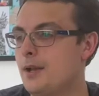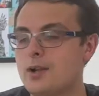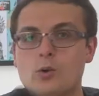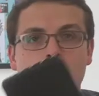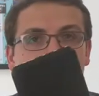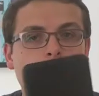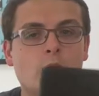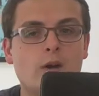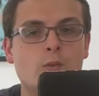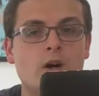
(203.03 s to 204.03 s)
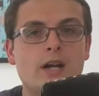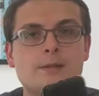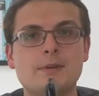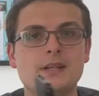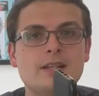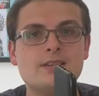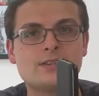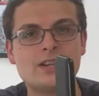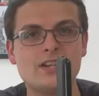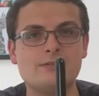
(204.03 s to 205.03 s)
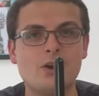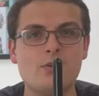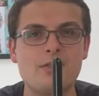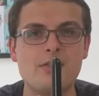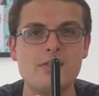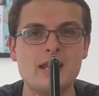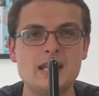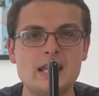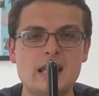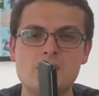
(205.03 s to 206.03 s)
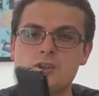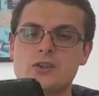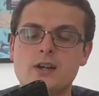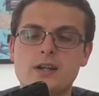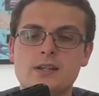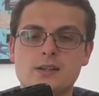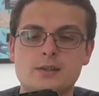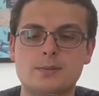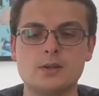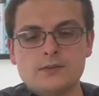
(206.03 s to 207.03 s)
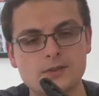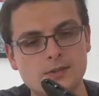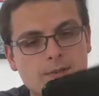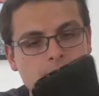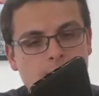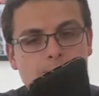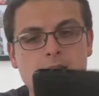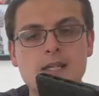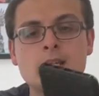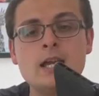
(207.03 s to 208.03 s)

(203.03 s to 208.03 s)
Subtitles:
quite wide, but it is kind of on the thin-ish side, I suppose, for something this big.